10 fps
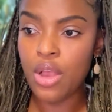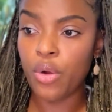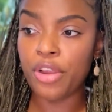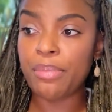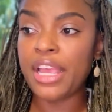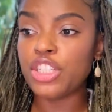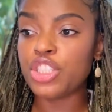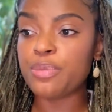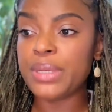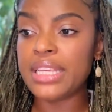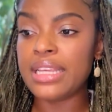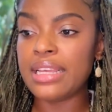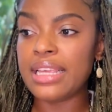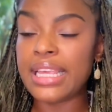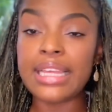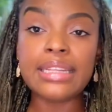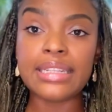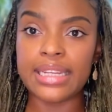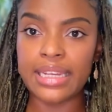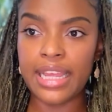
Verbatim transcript: or it may just be healing.